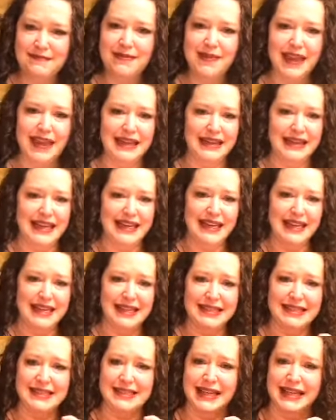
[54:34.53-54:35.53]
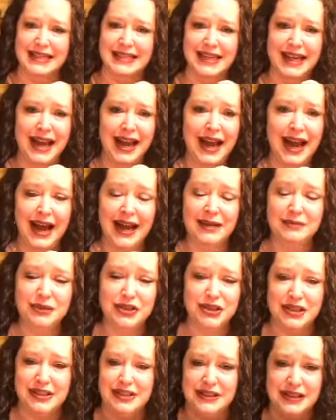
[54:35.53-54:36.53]
And Gideon says, I'm
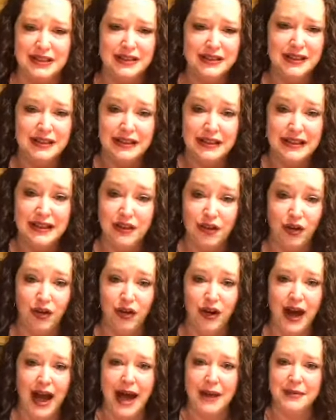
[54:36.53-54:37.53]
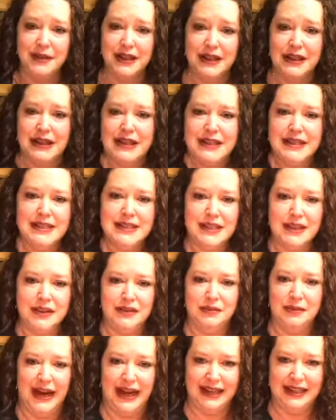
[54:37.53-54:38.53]
just little. I'm the least
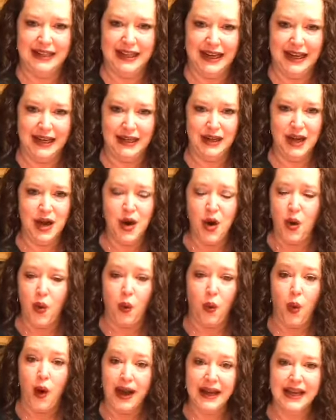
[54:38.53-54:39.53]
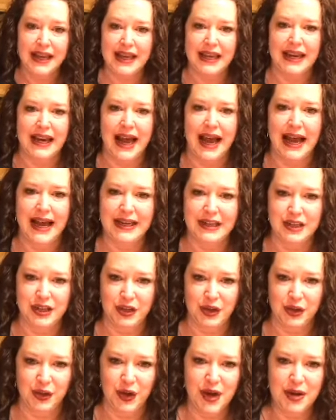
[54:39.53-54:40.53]
of my clan. What can I
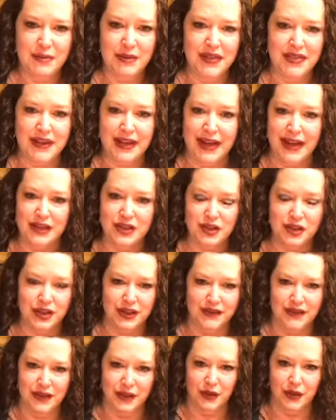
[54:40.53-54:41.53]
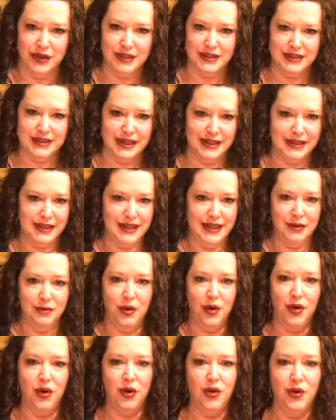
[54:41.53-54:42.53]
do? But the angel of the Lord said to him,
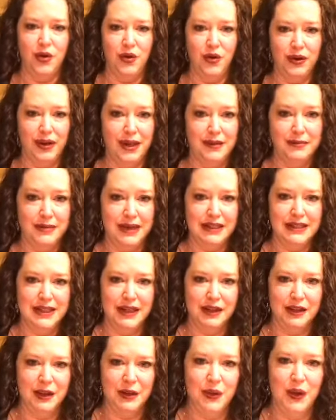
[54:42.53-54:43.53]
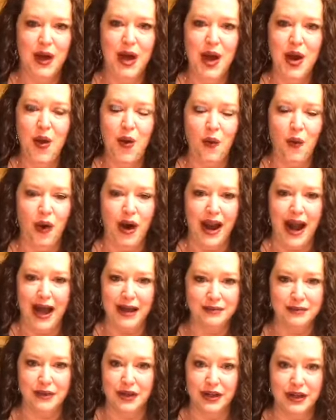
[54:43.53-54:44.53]
Oh, let me tell you what
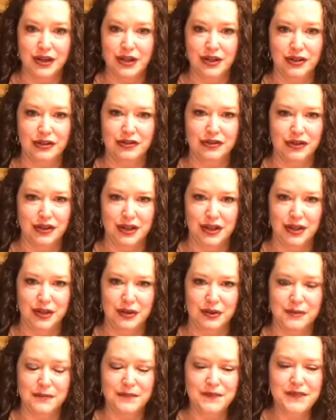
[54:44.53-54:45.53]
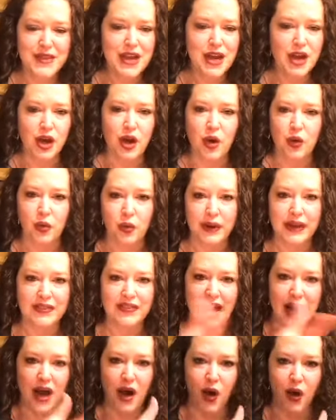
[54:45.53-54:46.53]
I'm going to do for you. Go read
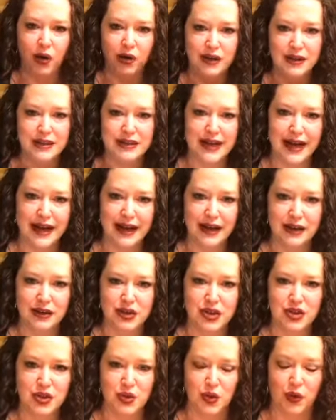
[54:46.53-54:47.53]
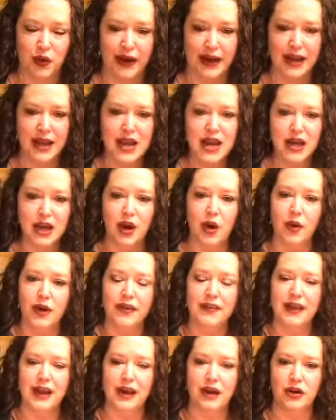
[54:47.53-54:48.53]
that whole entire story. Go
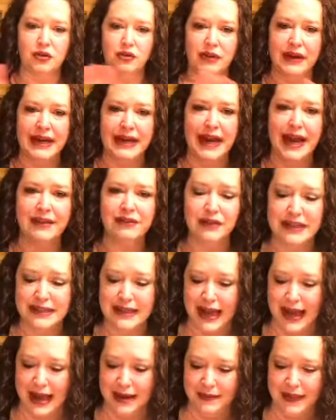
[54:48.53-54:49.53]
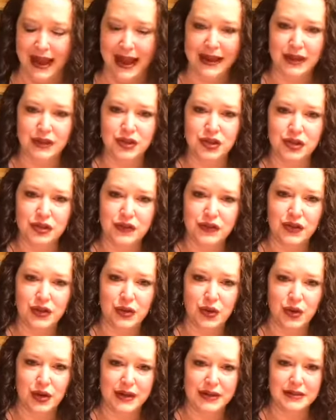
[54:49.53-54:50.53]
in there and read every time the angel of the
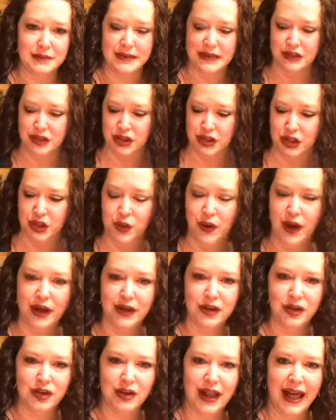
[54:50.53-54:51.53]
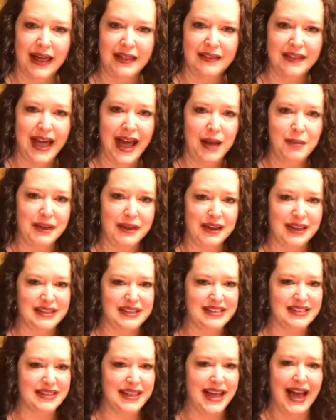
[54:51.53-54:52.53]
Lord is mentioned. You underline that because
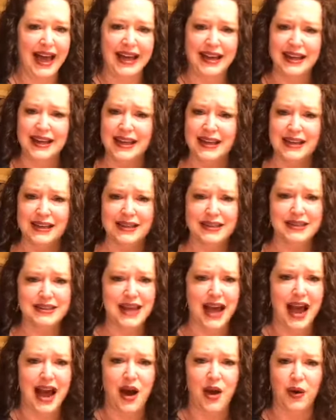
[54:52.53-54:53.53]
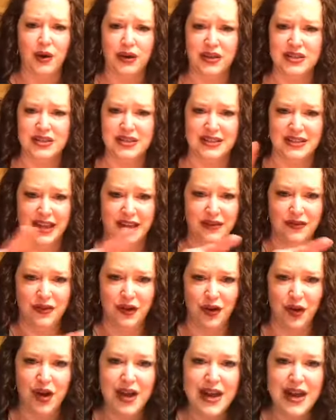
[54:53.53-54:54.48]
that is our Savior.